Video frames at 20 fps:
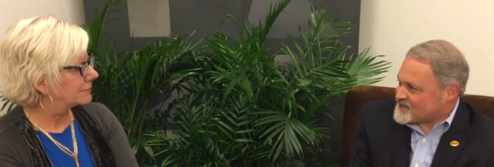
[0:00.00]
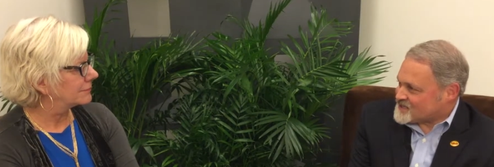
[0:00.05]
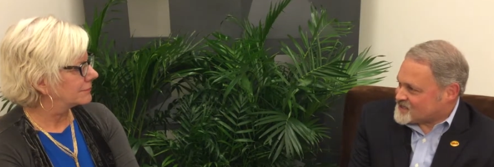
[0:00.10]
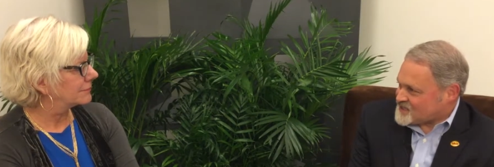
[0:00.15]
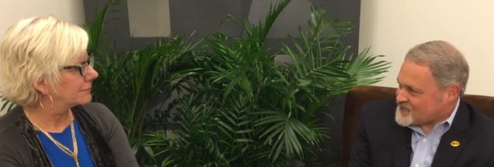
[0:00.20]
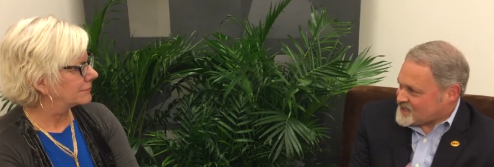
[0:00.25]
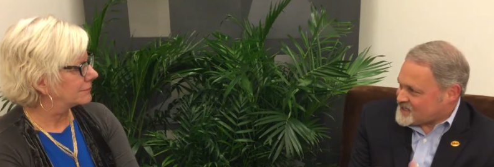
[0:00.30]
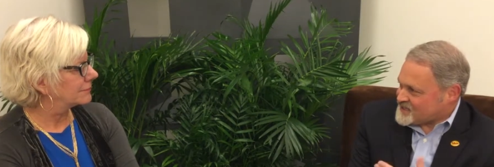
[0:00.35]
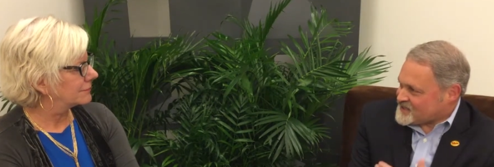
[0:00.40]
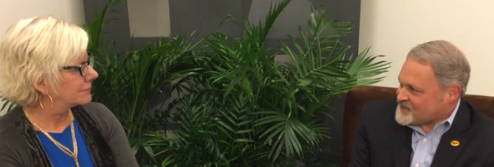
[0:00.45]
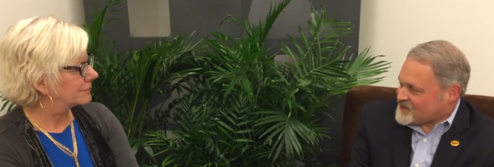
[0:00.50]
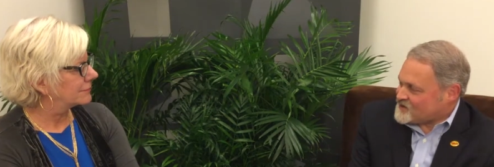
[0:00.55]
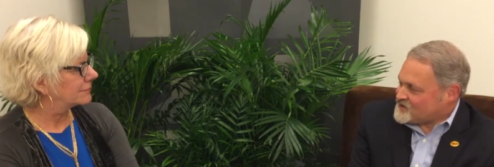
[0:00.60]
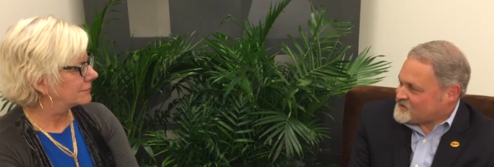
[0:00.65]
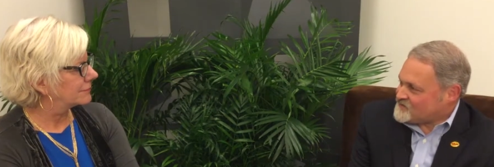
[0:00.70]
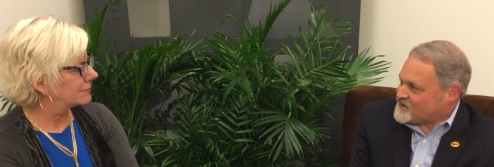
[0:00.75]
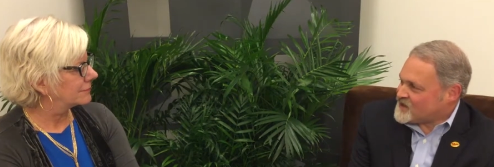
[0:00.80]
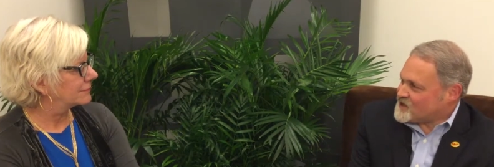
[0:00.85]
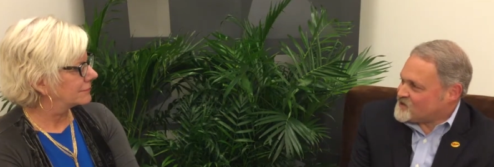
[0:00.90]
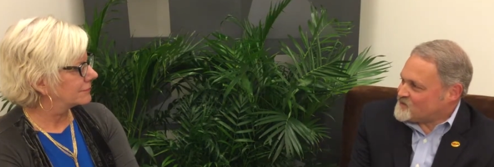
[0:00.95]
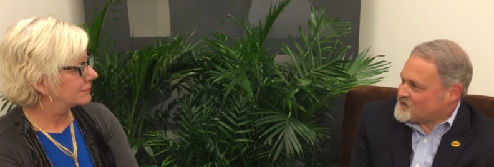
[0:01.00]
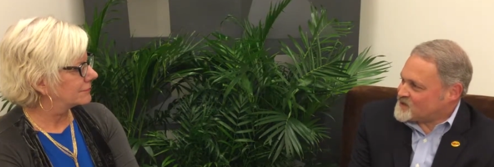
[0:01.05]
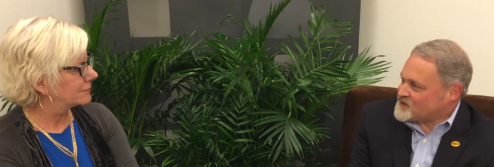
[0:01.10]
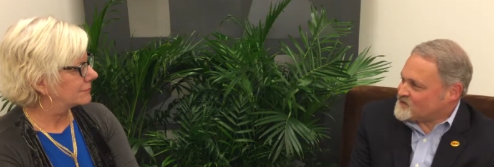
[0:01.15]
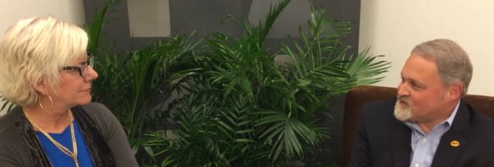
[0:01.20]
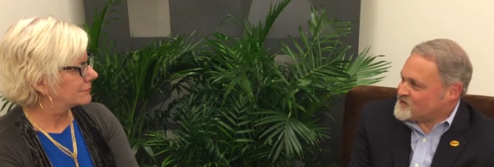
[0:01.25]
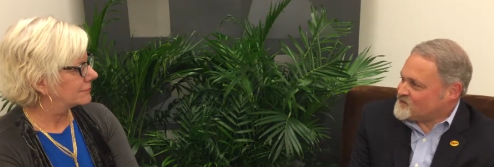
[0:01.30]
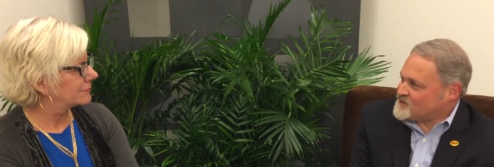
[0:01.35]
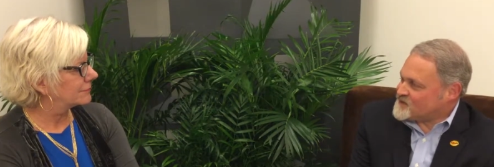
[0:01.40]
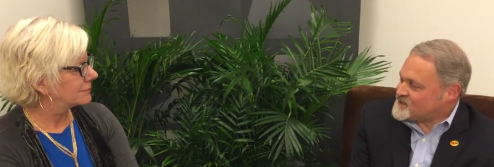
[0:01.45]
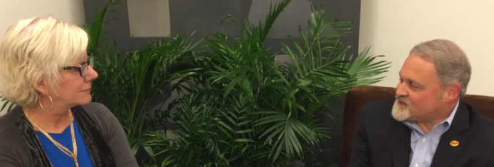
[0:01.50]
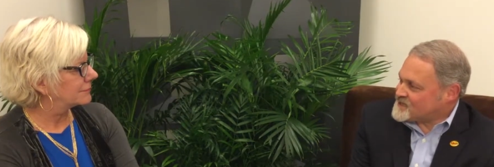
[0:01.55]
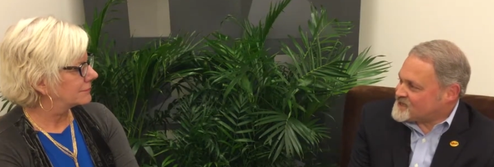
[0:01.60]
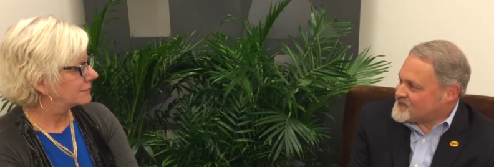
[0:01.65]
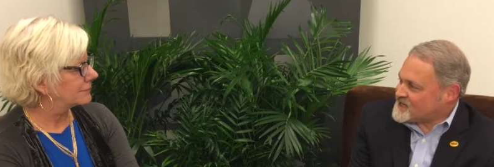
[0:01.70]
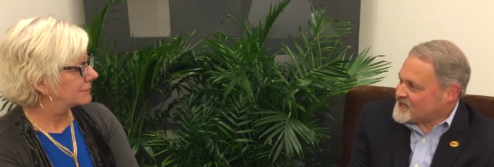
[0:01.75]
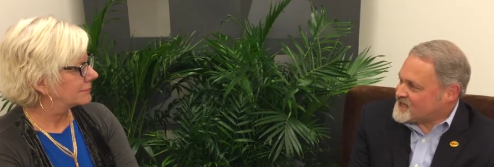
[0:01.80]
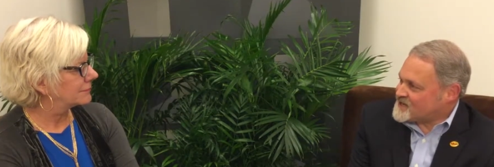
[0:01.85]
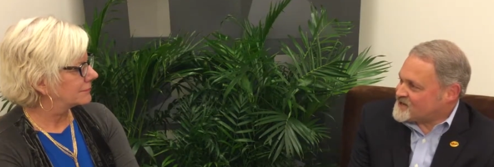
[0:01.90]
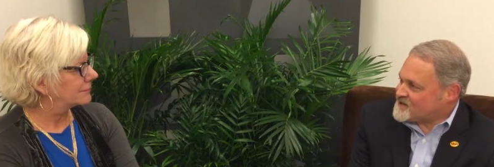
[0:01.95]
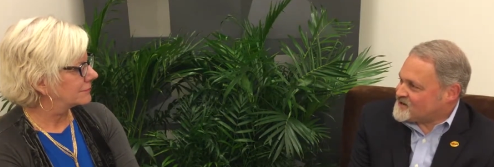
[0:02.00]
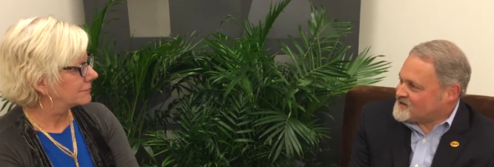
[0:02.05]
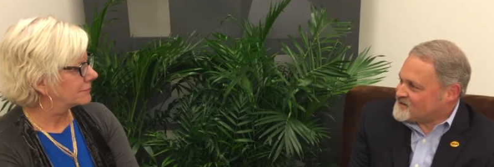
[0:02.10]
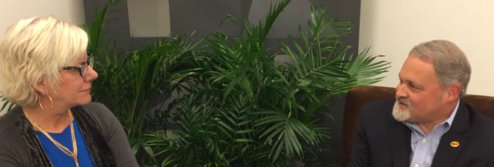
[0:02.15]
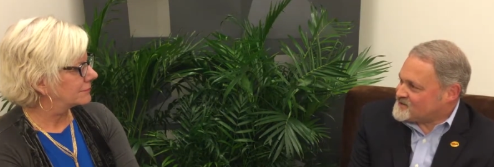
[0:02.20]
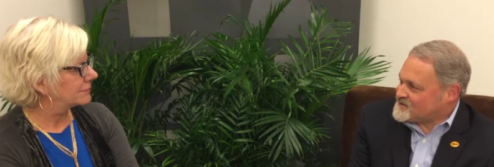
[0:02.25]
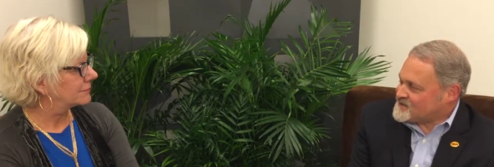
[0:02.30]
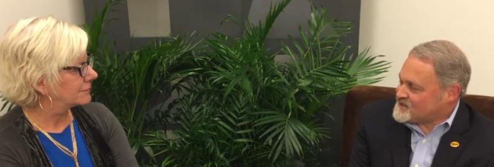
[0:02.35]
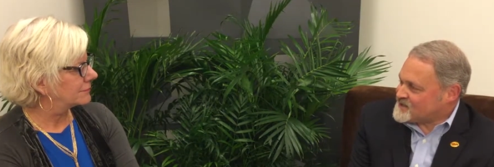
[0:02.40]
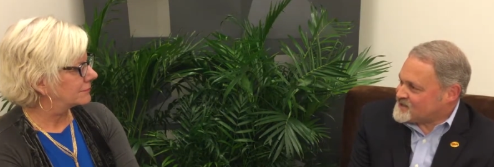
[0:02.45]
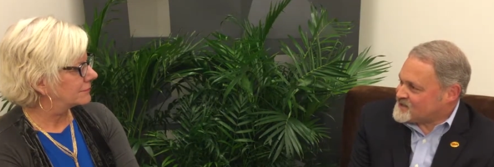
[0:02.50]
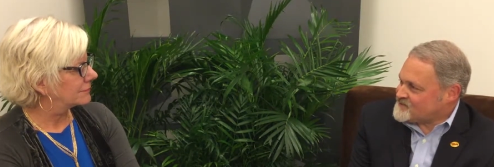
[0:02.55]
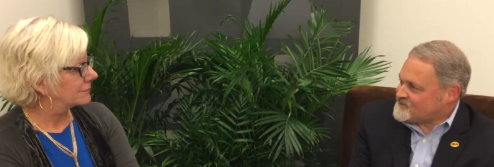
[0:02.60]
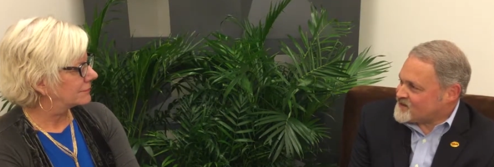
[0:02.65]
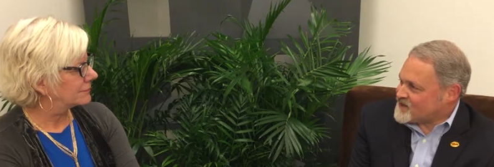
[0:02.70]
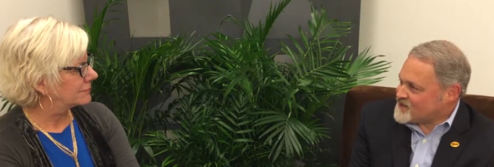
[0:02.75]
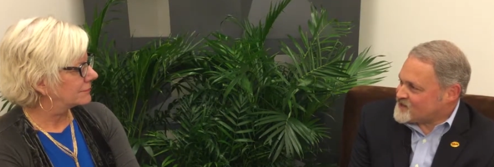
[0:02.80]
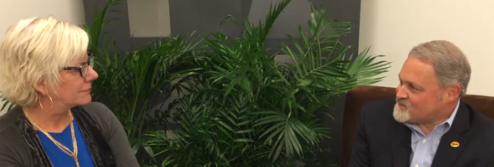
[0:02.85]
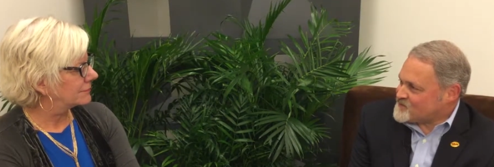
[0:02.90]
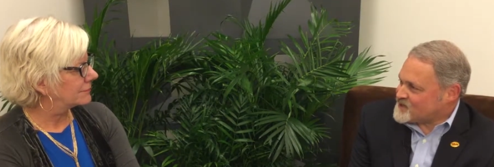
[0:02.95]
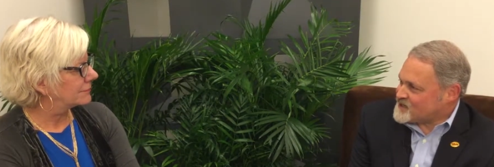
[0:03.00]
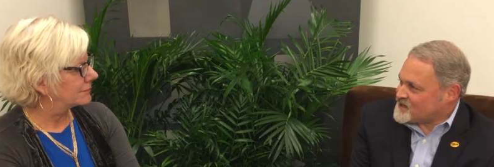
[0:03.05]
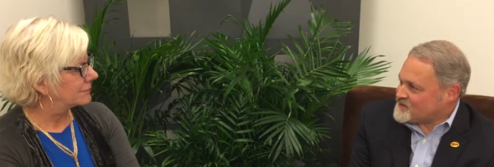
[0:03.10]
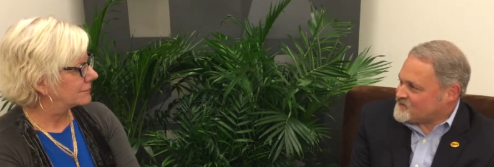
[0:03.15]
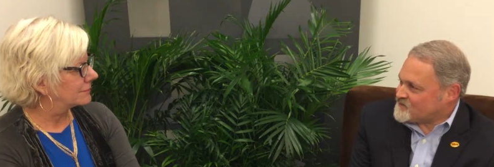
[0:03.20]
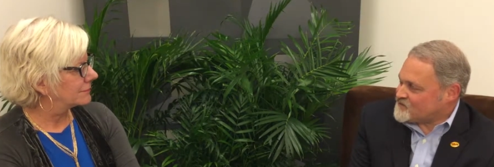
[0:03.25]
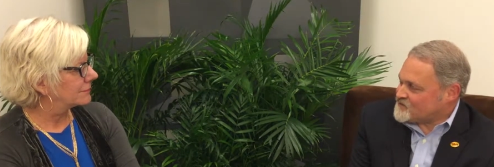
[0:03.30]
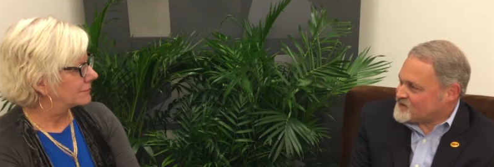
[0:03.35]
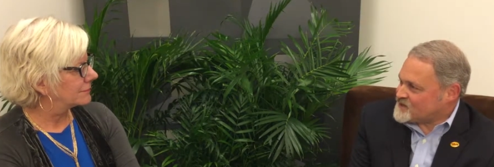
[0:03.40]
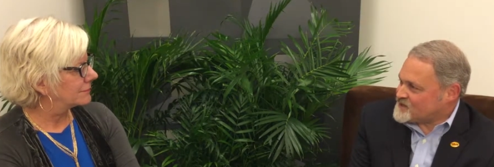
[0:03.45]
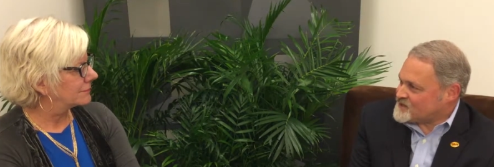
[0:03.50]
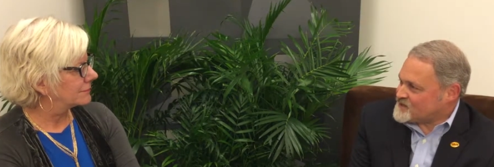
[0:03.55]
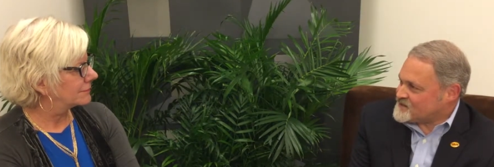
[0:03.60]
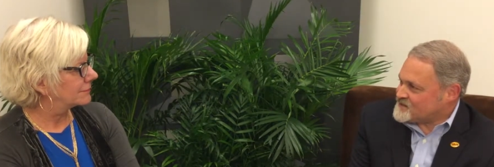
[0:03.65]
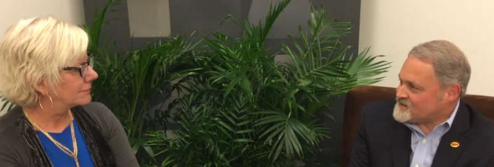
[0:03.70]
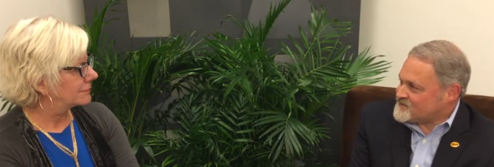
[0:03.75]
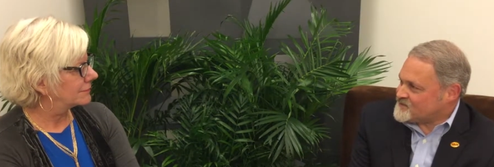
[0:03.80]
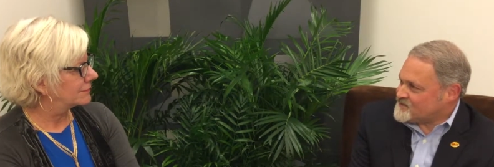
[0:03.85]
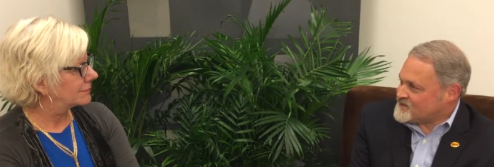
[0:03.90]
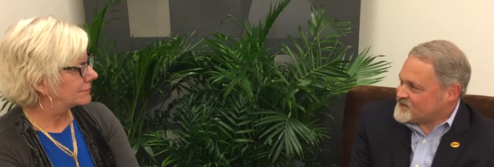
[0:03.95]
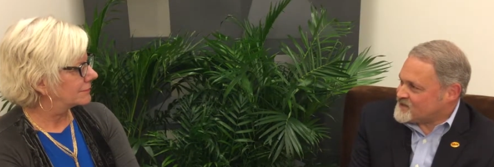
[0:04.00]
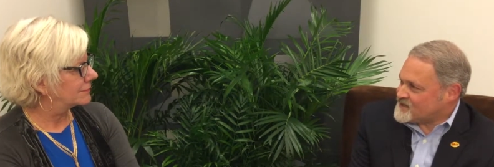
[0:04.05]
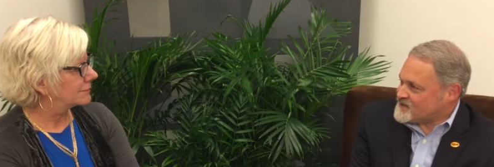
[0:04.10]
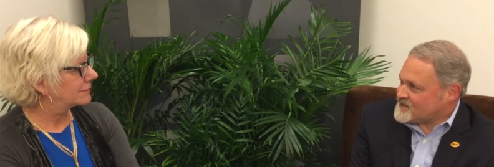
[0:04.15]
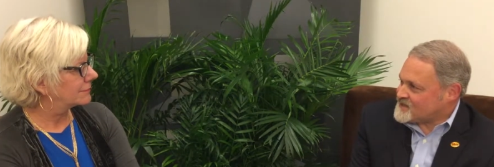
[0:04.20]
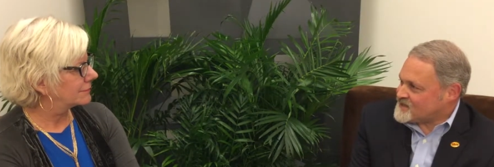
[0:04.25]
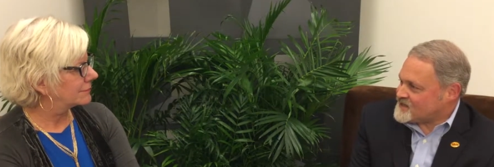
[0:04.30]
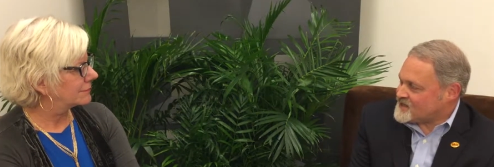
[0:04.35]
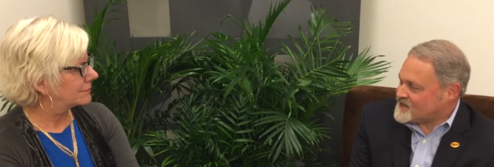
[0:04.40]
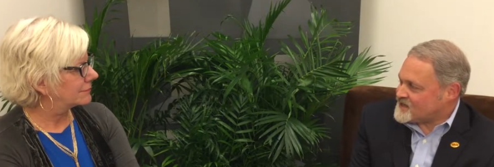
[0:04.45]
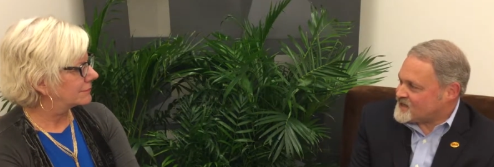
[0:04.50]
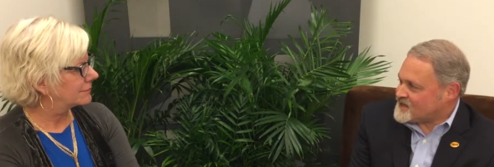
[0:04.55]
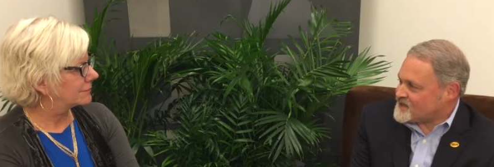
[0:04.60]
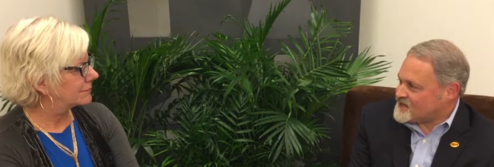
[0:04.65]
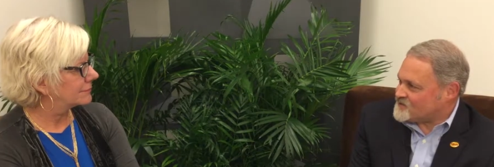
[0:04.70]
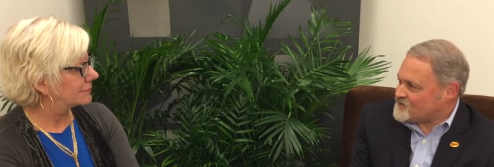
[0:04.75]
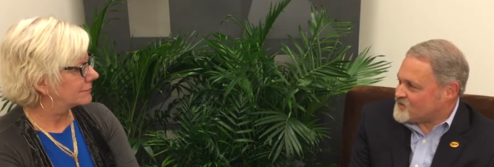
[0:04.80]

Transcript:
Speaker 1: extended their development agreement to take on the development over in the uh,